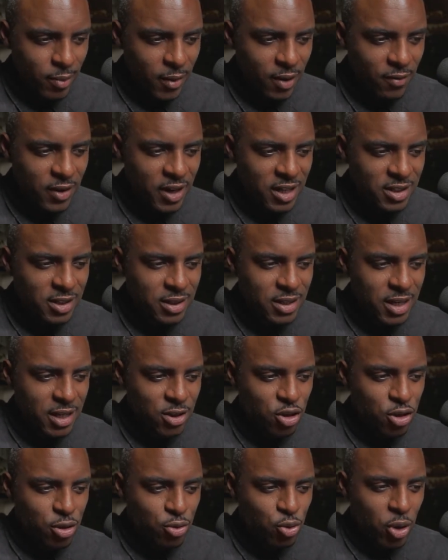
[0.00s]
Vanessa
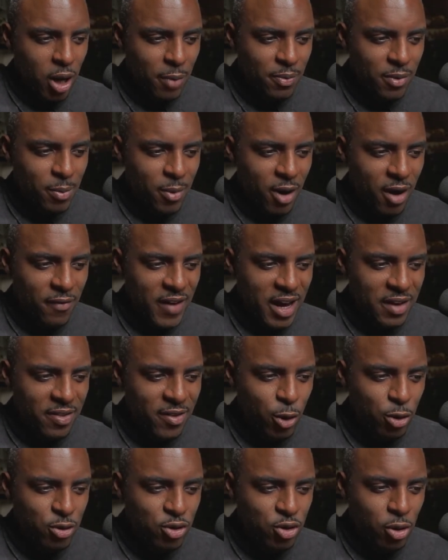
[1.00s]
says, you dropped them off at
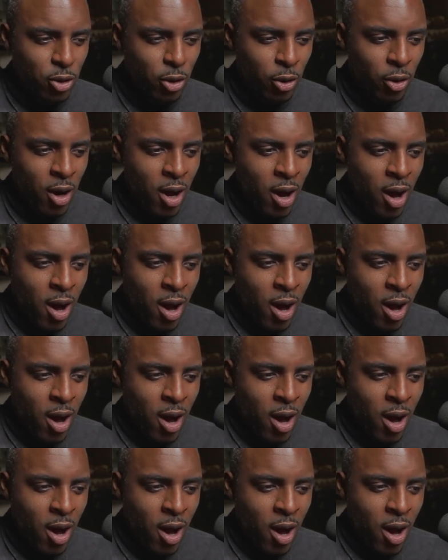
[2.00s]
their door.